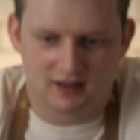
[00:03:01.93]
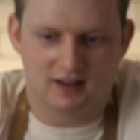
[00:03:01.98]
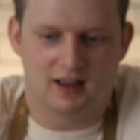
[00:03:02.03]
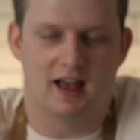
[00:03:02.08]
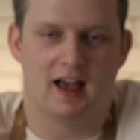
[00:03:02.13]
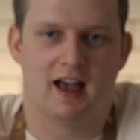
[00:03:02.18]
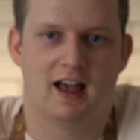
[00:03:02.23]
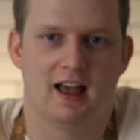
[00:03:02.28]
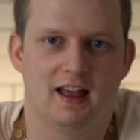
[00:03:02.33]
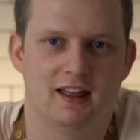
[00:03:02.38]

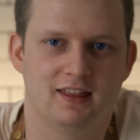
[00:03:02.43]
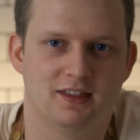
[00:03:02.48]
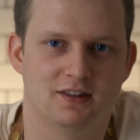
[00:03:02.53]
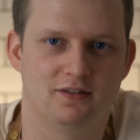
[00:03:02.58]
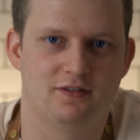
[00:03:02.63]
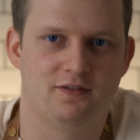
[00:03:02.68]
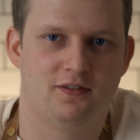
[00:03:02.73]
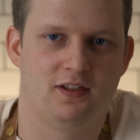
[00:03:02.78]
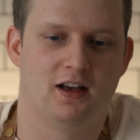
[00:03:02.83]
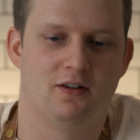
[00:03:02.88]
I had the
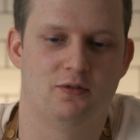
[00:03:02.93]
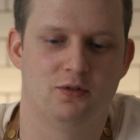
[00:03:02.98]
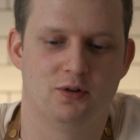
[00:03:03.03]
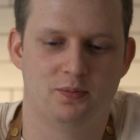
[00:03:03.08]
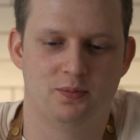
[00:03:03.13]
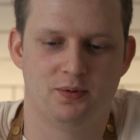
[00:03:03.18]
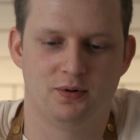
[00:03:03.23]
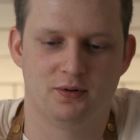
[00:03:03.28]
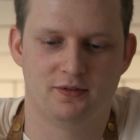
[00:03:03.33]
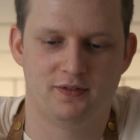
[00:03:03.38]
flour
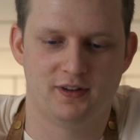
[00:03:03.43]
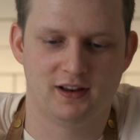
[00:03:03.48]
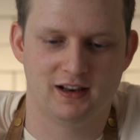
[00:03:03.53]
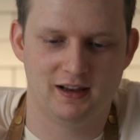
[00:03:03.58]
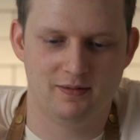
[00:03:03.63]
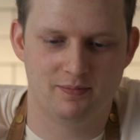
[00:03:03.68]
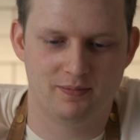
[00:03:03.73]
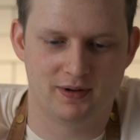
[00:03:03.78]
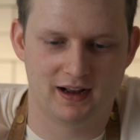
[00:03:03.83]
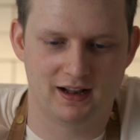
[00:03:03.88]

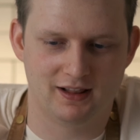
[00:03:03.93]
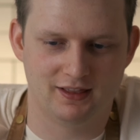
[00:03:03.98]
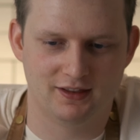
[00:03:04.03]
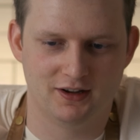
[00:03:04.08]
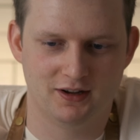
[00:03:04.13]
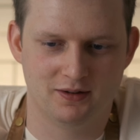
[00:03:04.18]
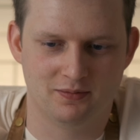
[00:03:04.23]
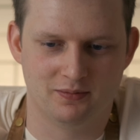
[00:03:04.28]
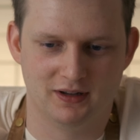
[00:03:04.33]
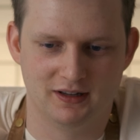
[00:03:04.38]
perfectly piled
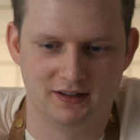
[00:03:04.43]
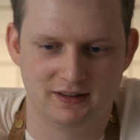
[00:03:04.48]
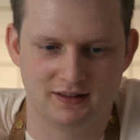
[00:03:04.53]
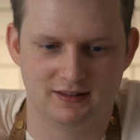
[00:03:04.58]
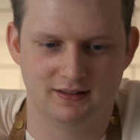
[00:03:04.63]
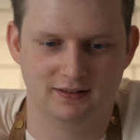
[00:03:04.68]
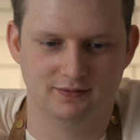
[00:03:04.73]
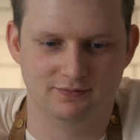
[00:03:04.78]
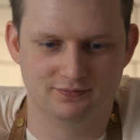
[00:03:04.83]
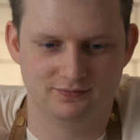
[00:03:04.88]
up,
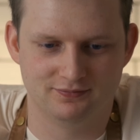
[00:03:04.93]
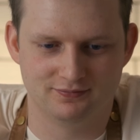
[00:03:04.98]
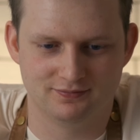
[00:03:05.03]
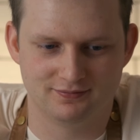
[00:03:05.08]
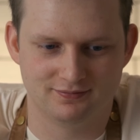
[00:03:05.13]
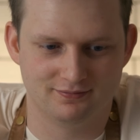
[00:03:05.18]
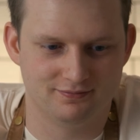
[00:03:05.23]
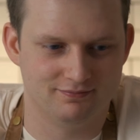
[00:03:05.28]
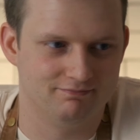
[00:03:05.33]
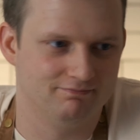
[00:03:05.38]
but
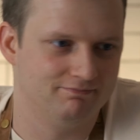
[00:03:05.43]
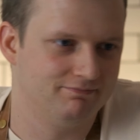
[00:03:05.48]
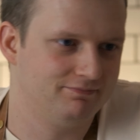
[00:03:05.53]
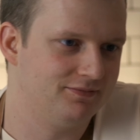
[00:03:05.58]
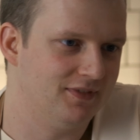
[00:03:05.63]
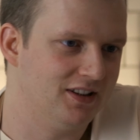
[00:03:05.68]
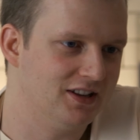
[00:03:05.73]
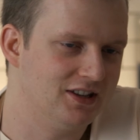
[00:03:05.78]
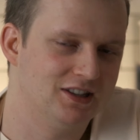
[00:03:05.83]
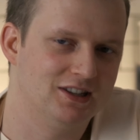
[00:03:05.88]

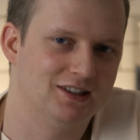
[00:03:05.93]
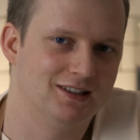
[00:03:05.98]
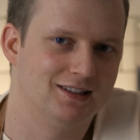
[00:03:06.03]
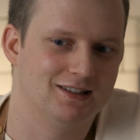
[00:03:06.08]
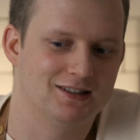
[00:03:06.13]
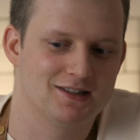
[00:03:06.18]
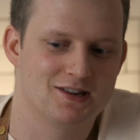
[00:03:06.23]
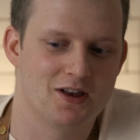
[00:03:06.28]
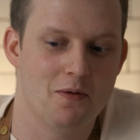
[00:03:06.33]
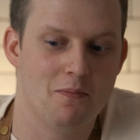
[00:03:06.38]

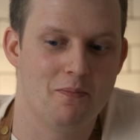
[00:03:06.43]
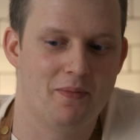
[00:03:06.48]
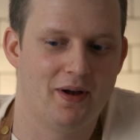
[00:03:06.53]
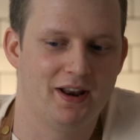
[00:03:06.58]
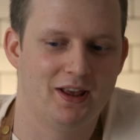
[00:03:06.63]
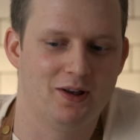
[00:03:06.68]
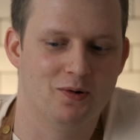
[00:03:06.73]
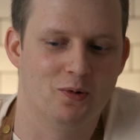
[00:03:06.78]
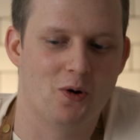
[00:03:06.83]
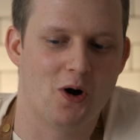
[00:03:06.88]

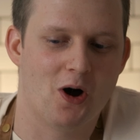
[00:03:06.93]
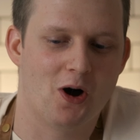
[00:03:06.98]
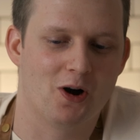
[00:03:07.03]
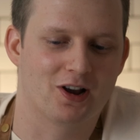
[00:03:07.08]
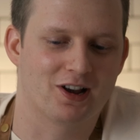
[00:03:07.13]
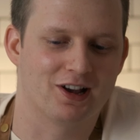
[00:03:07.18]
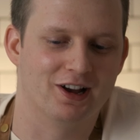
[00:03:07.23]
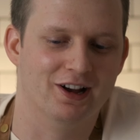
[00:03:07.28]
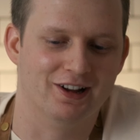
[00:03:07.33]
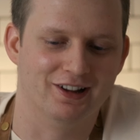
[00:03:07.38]
somebody
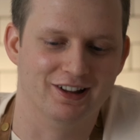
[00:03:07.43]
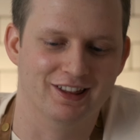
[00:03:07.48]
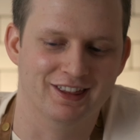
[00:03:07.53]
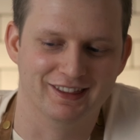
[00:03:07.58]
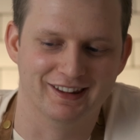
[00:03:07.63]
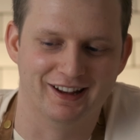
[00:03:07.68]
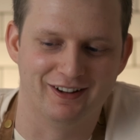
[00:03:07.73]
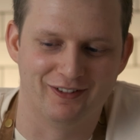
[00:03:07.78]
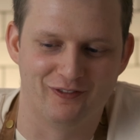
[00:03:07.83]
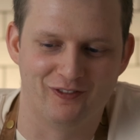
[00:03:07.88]
walk
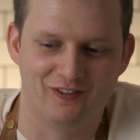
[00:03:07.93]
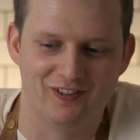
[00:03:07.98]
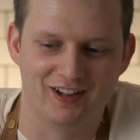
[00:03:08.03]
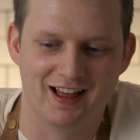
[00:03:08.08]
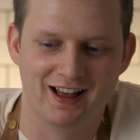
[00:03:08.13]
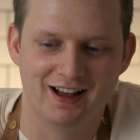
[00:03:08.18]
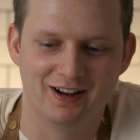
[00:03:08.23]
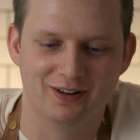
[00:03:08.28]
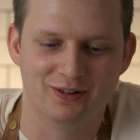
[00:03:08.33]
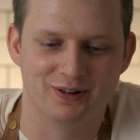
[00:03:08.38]
on the
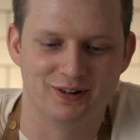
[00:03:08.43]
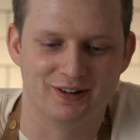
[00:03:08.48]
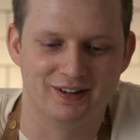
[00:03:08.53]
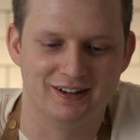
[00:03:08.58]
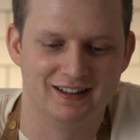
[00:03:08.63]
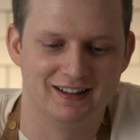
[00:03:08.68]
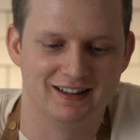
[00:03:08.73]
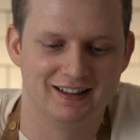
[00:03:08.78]
flour.